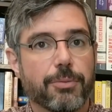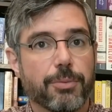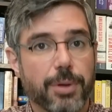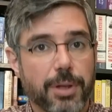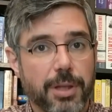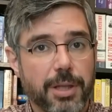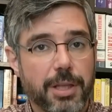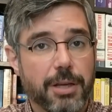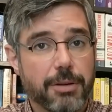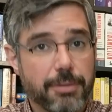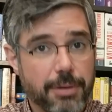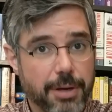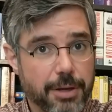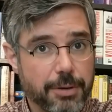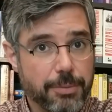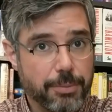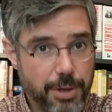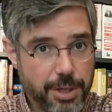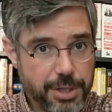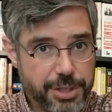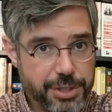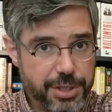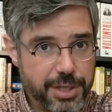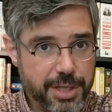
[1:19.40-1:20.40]
really great
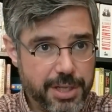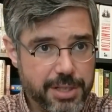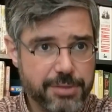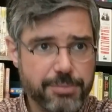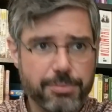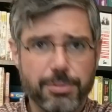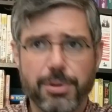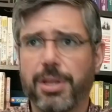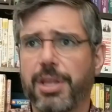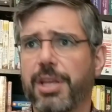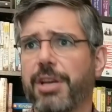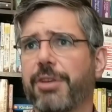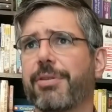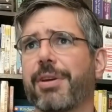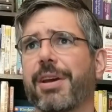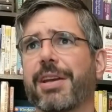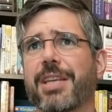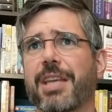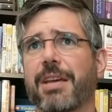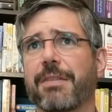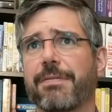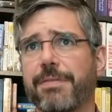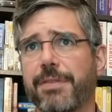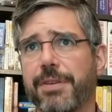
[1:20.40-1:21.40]
worksheets, really
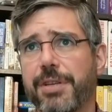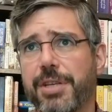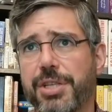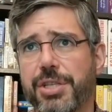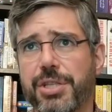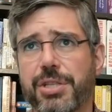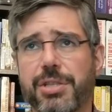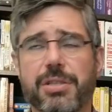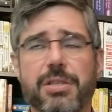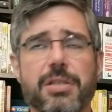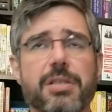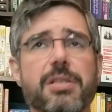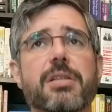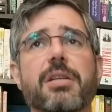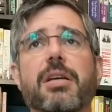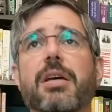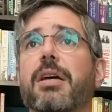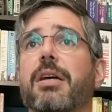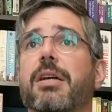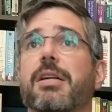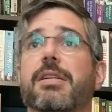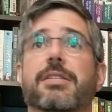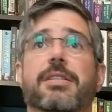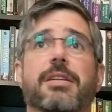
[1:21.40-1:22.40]
great definitions,
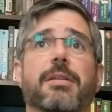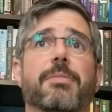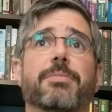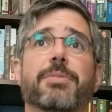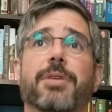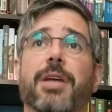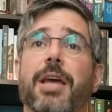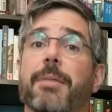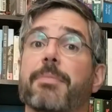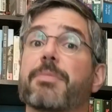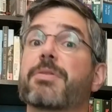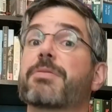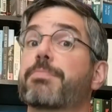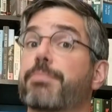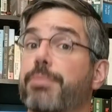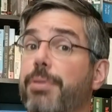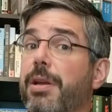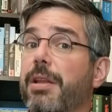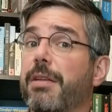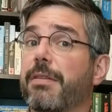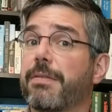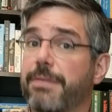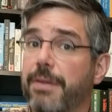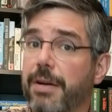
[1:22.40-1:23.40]
sometimes
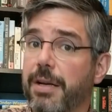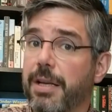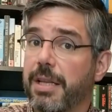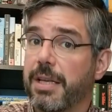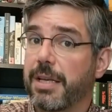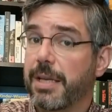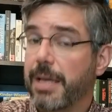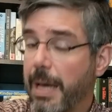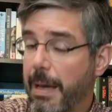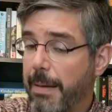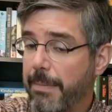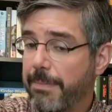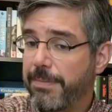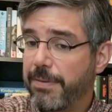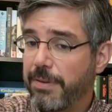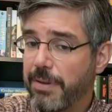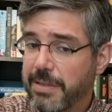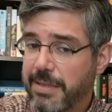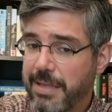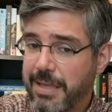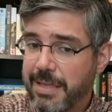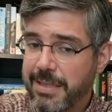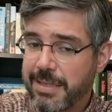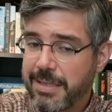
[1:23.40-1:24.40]
pretty funny gap
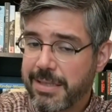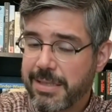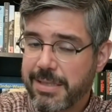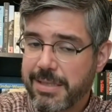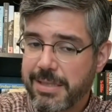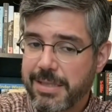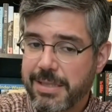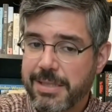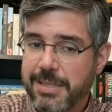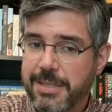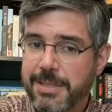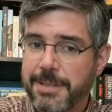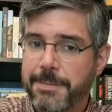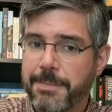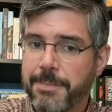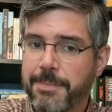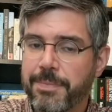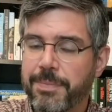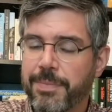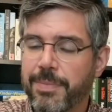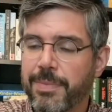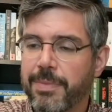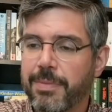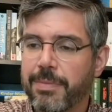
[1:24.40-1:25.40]
fill sentences.
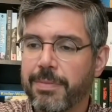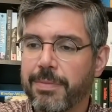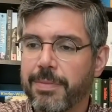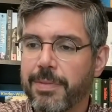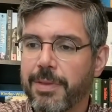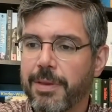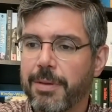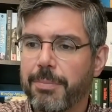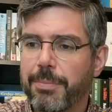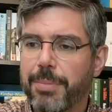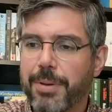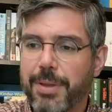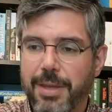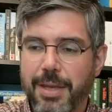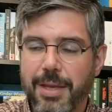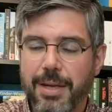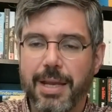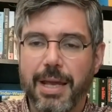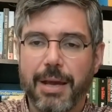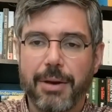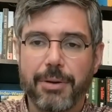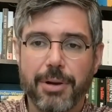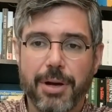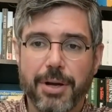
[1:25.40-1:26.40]
But
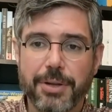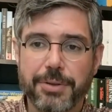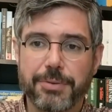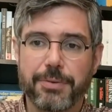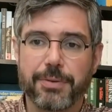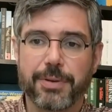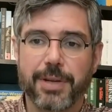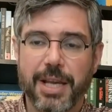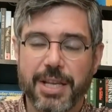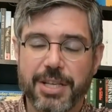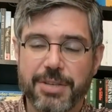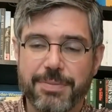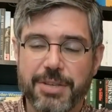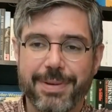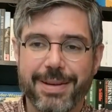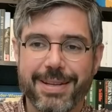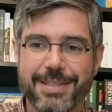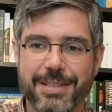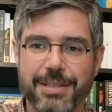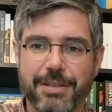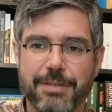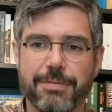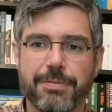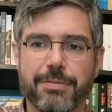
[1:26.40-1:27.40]
then I would also catch
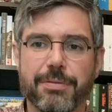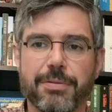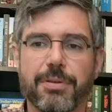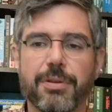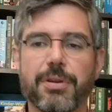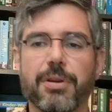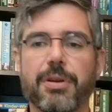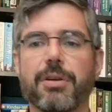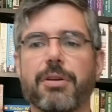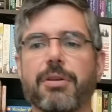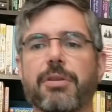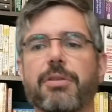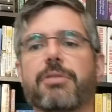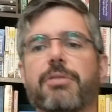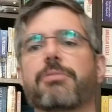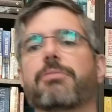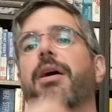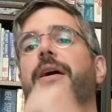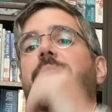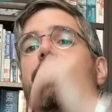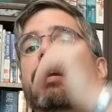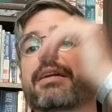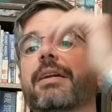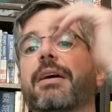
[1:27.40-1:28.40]
myself
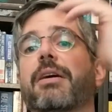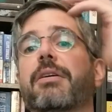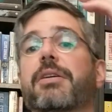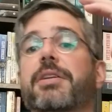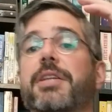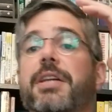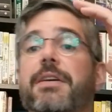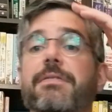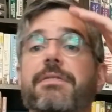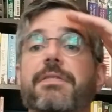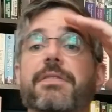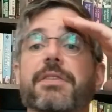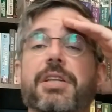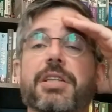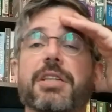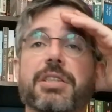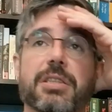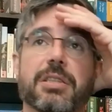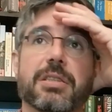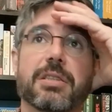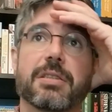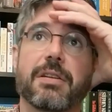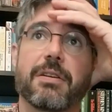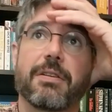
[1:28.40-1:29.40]
writing down a
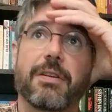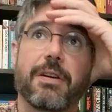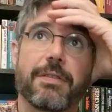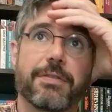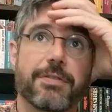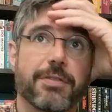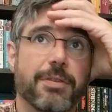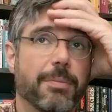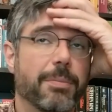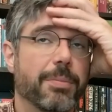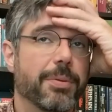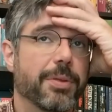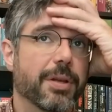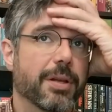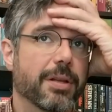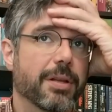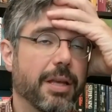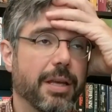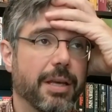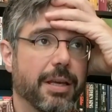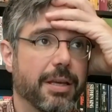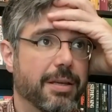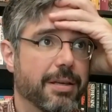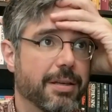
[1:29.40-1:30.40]
definition of something
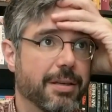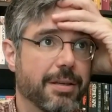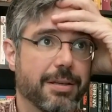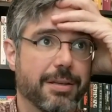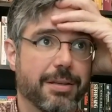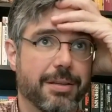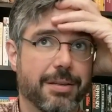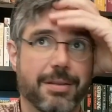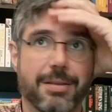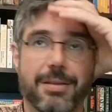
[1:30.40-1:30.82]
like